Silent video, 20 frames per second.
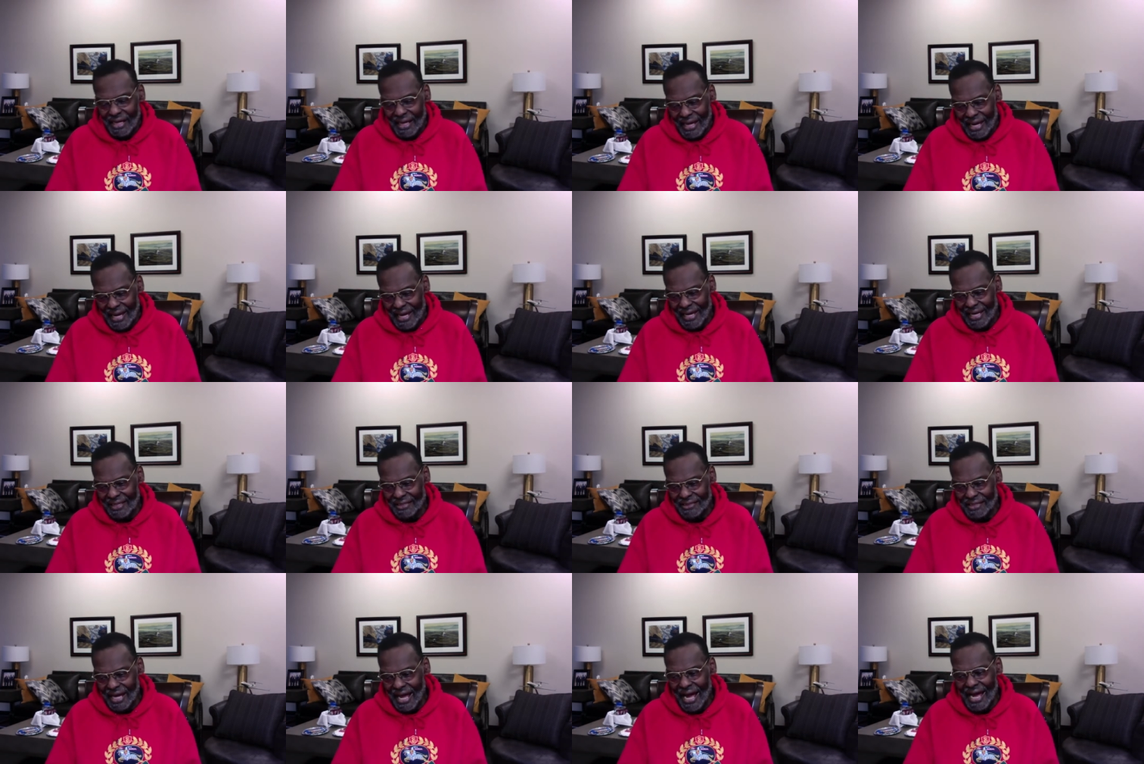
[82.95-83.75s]

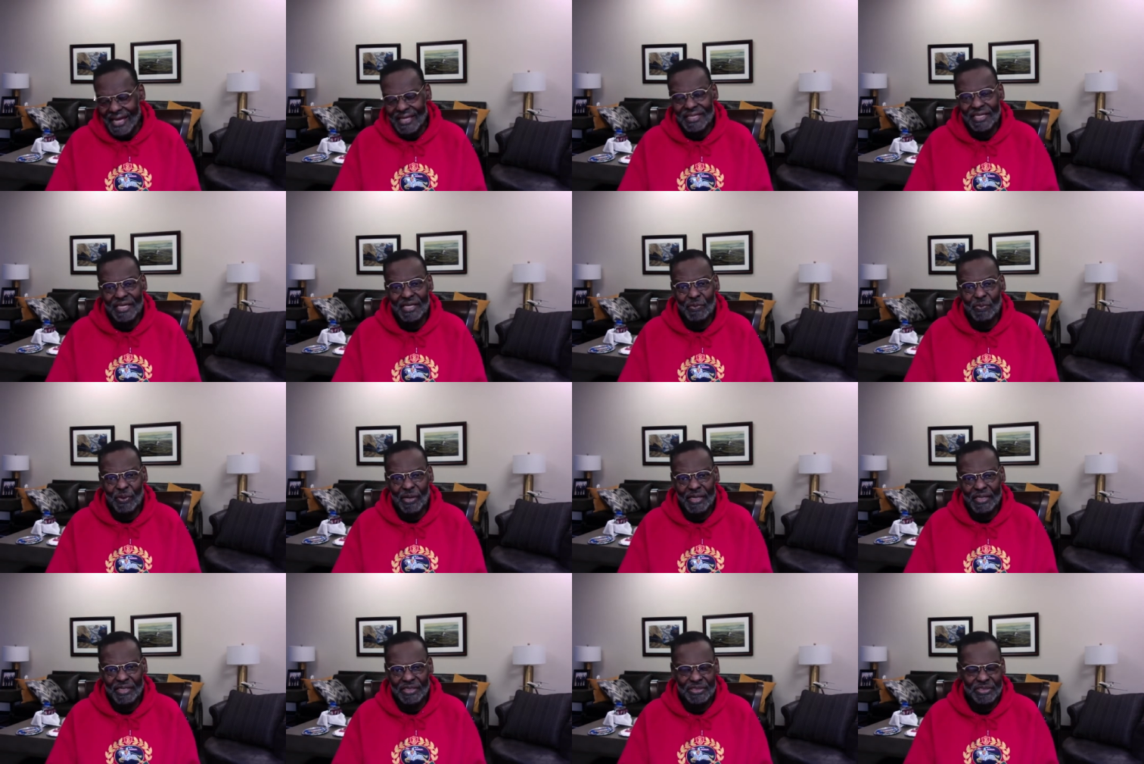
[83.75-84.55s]
And I think we're
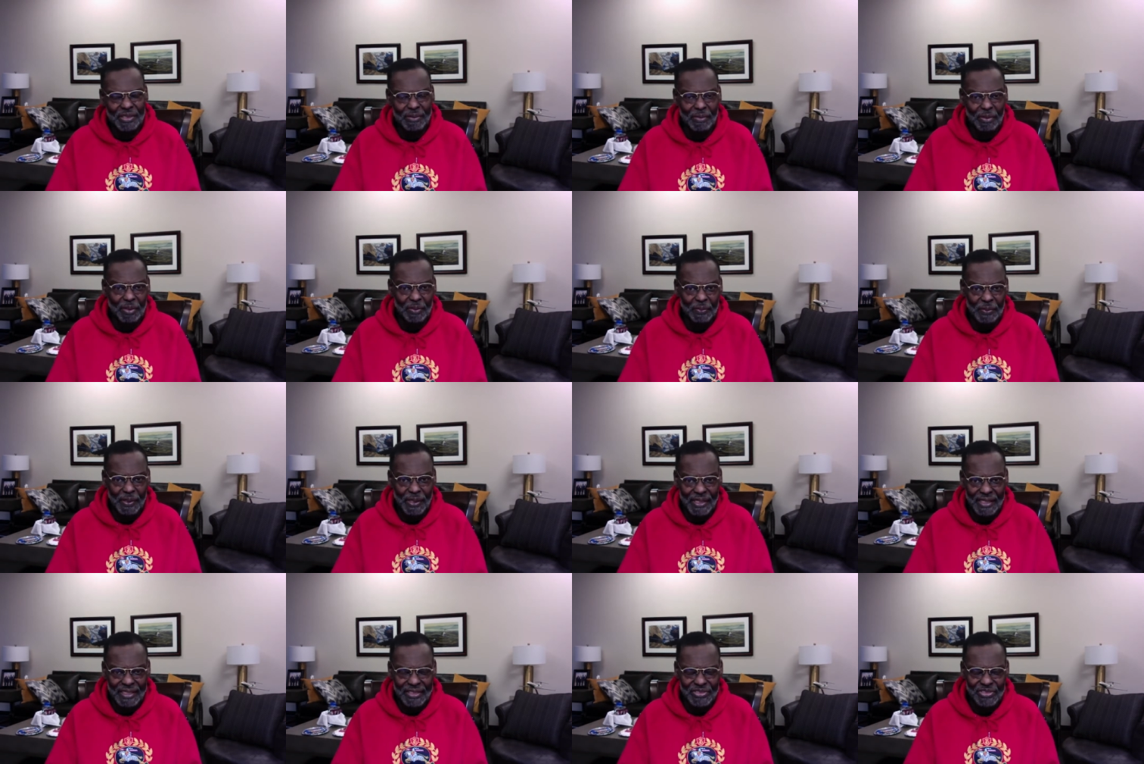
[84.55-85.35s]
at a similar
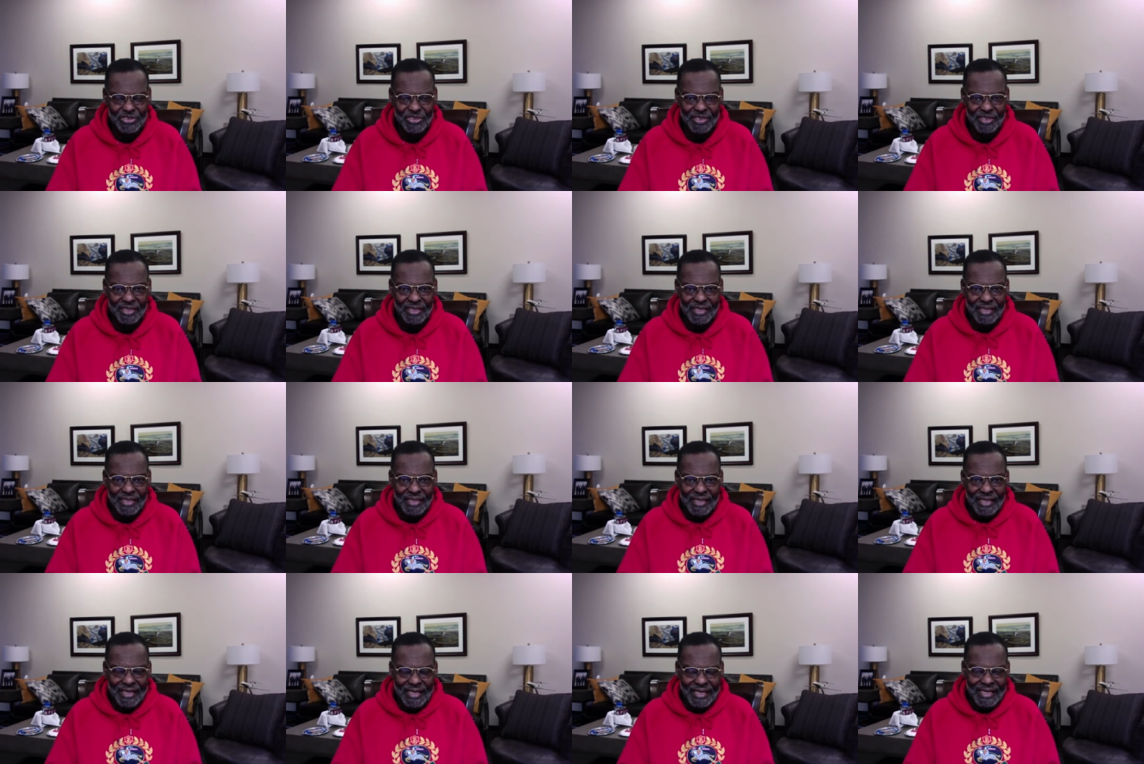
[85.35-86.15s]
place
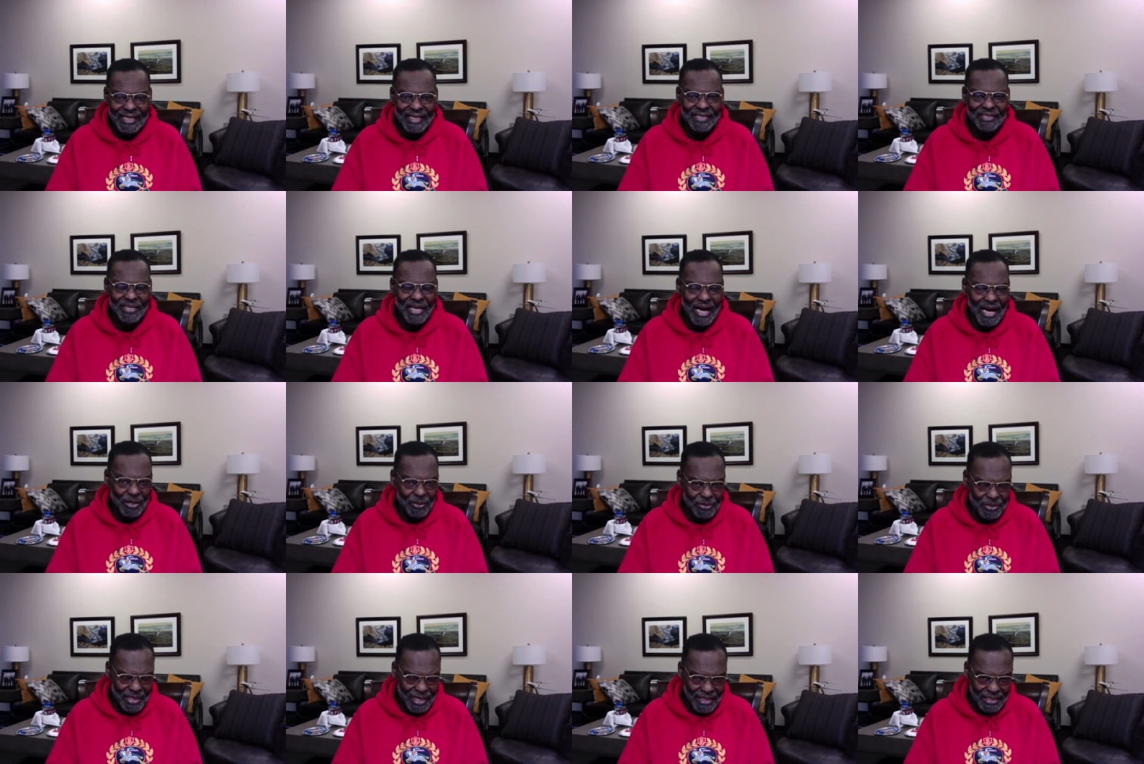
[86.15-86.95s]
in our
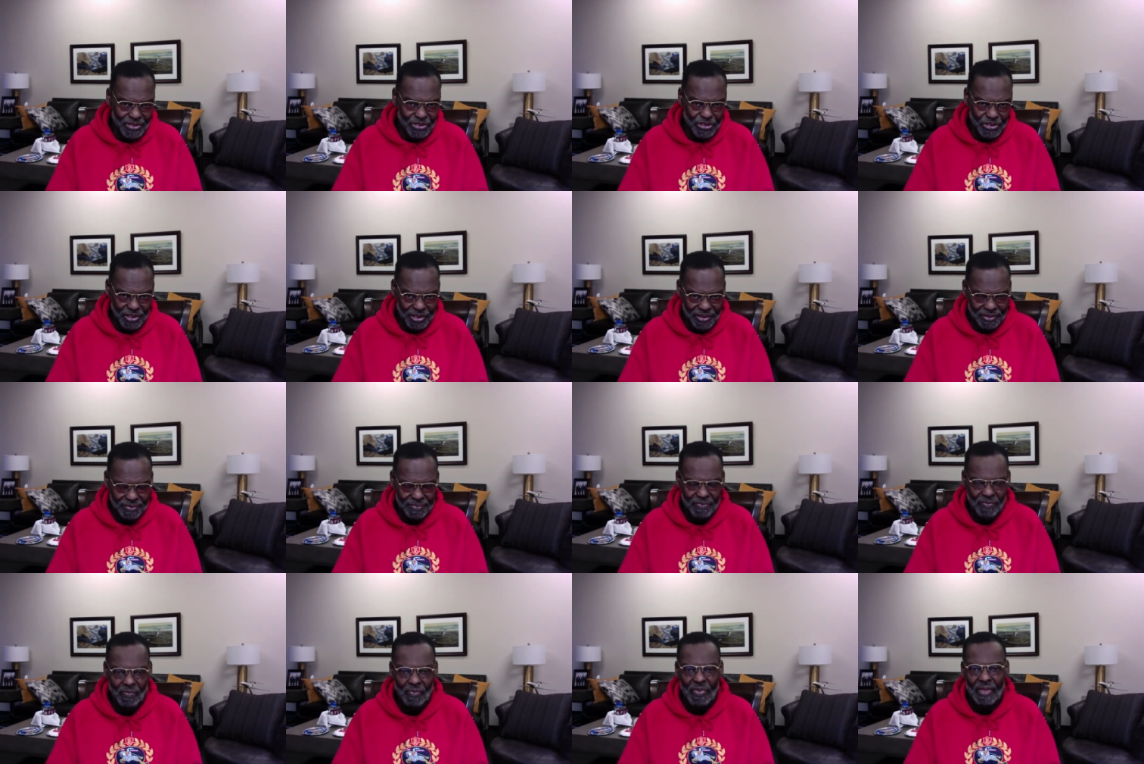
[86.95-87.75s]

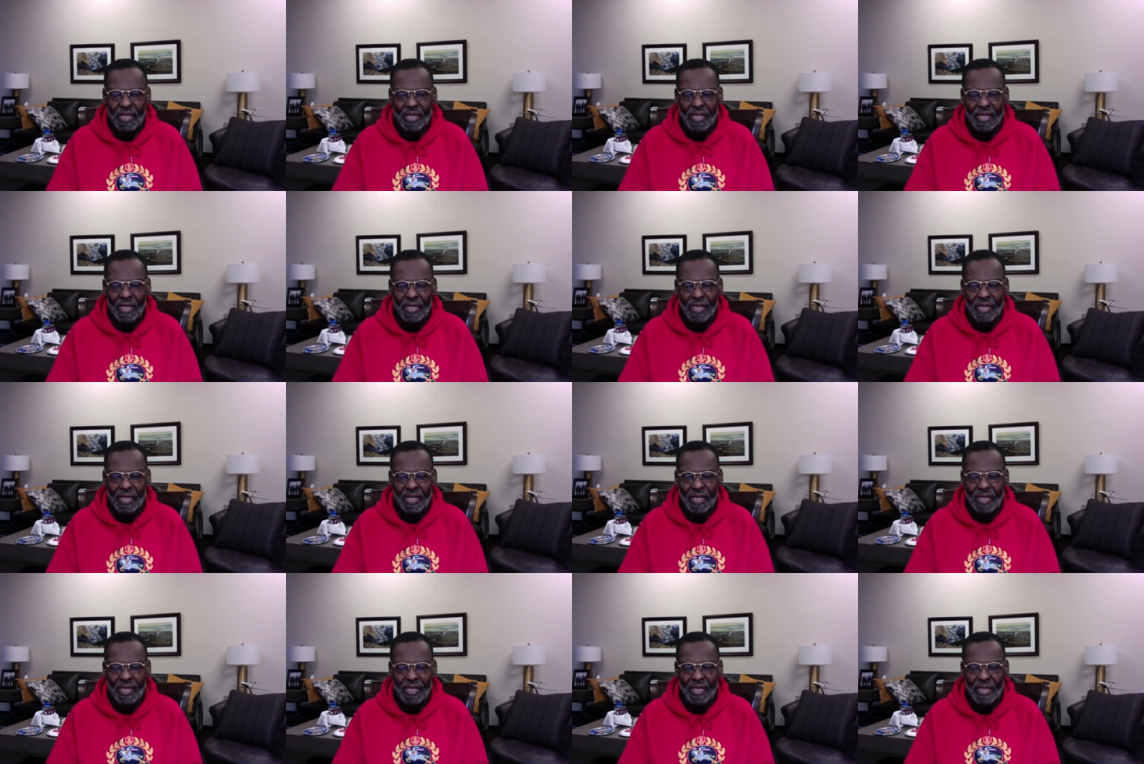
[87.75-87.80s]
nation,